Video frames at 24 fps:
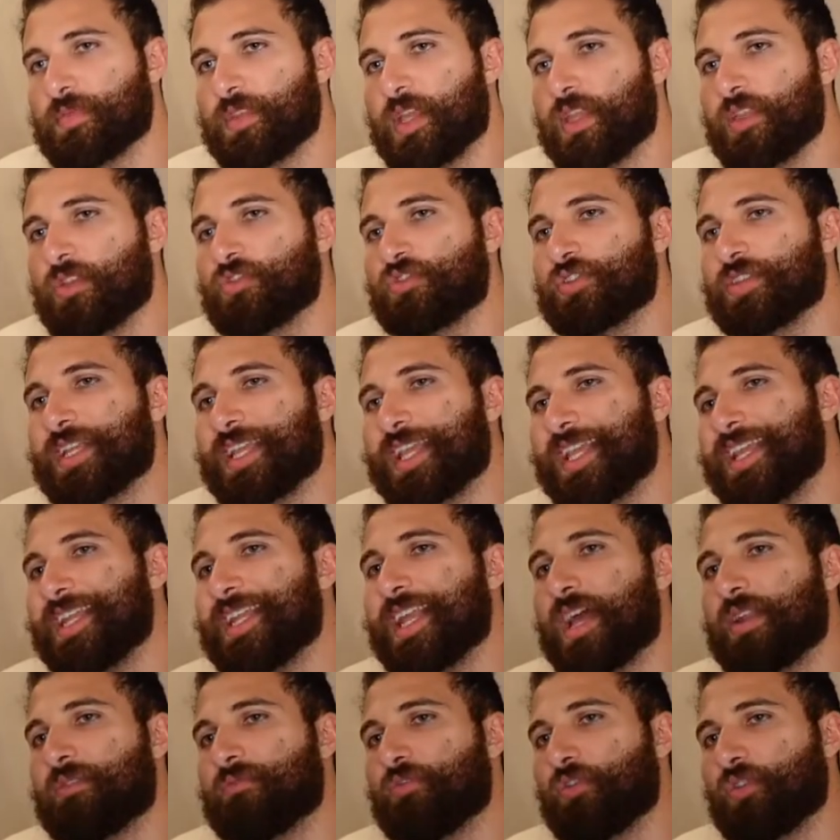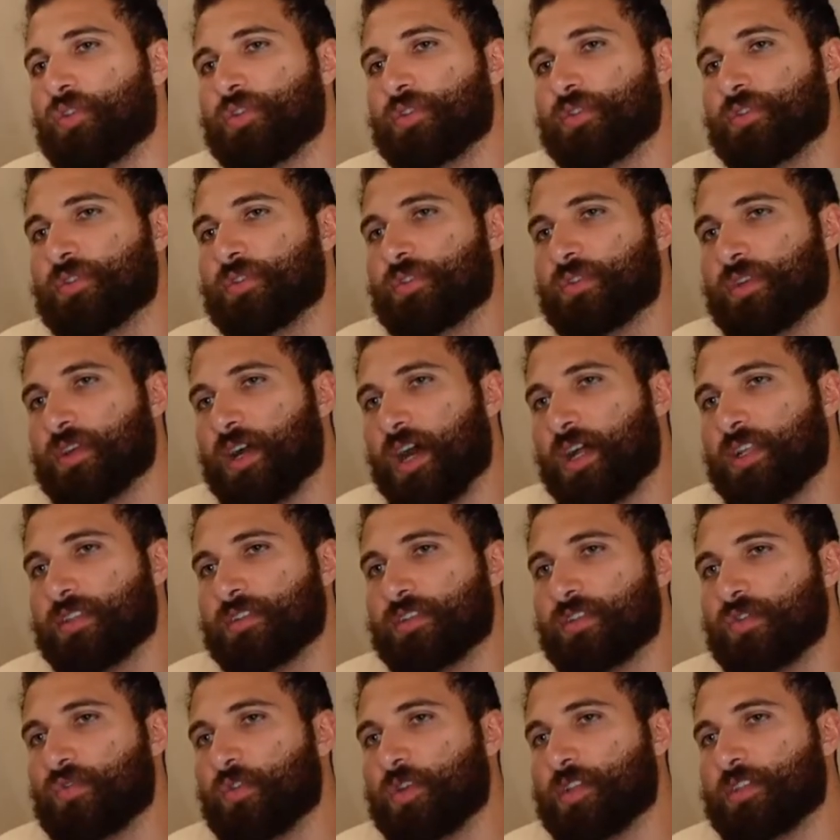There's an inadvertent
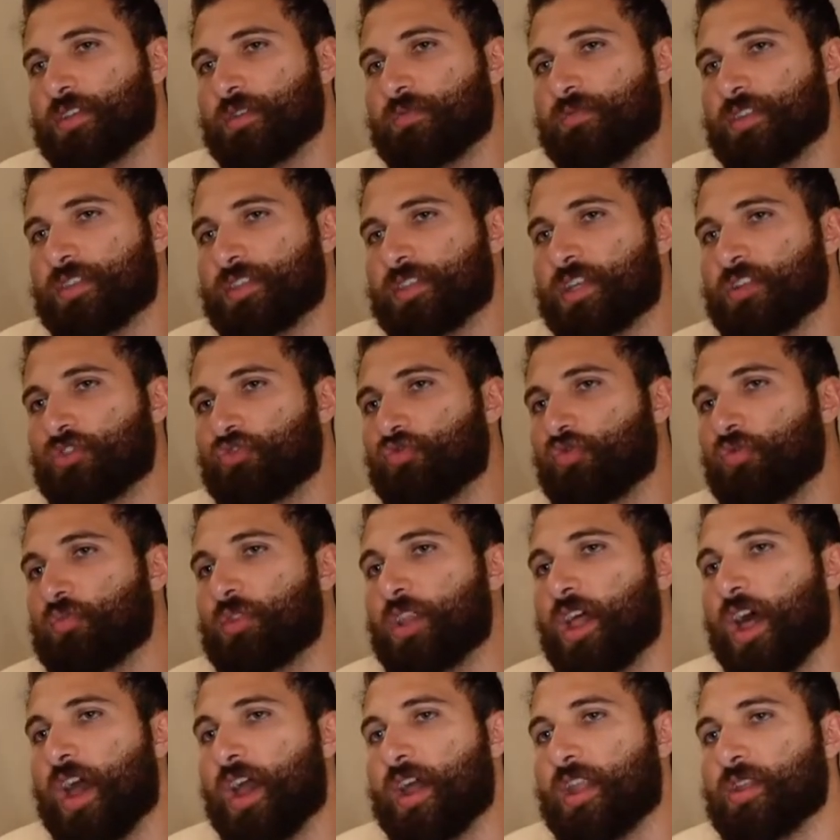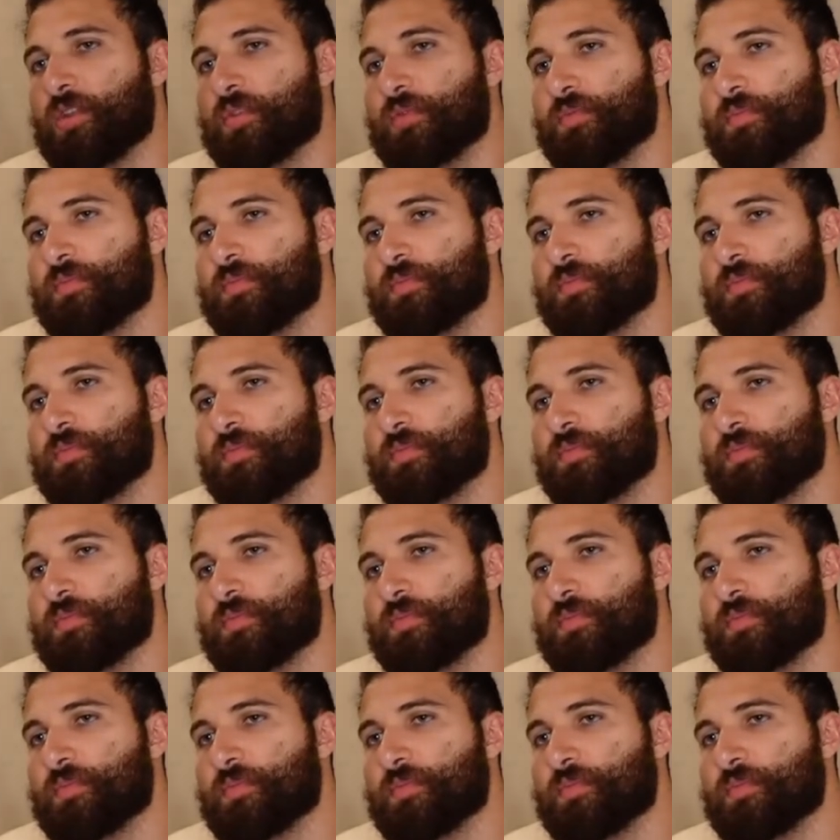consequence of the central plan.